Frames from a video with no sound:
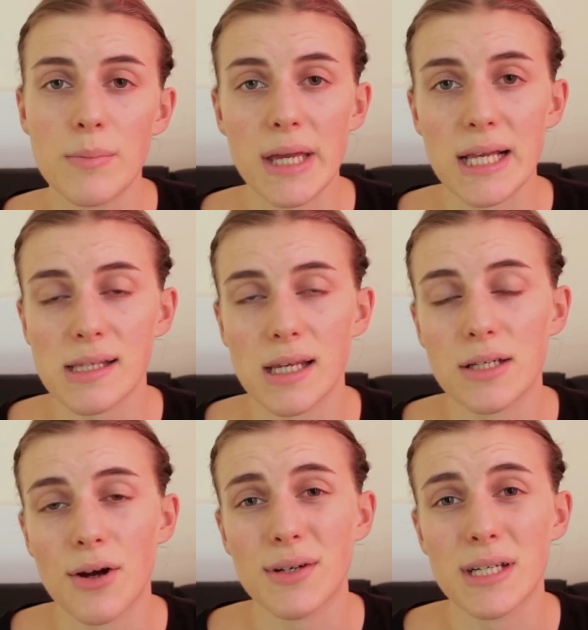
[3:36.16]
makes
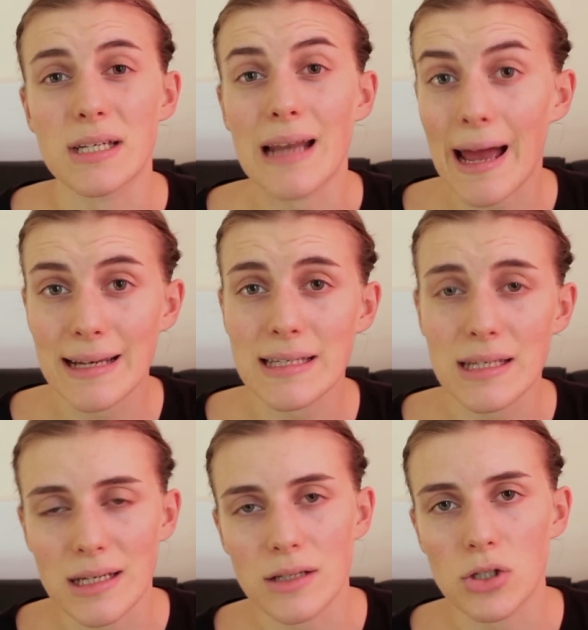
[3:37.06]

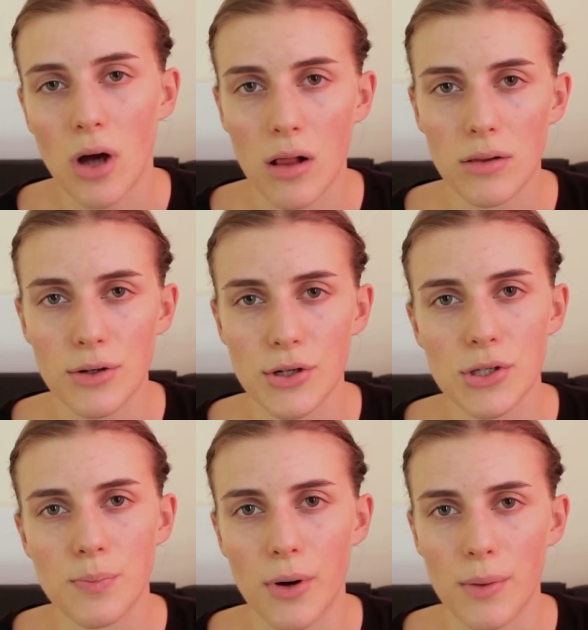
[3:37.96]

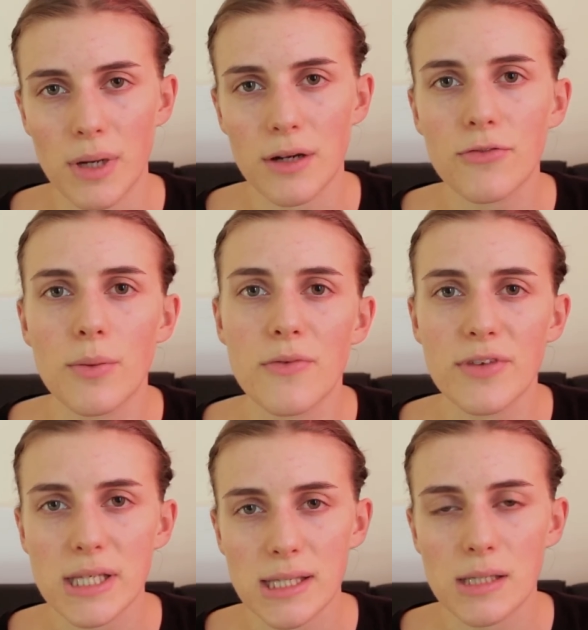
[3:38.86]
$890 per month for my
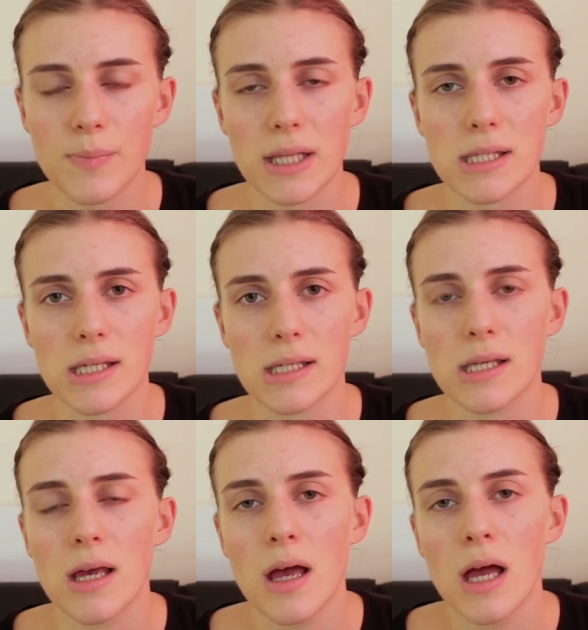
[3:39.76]
fixed expenses.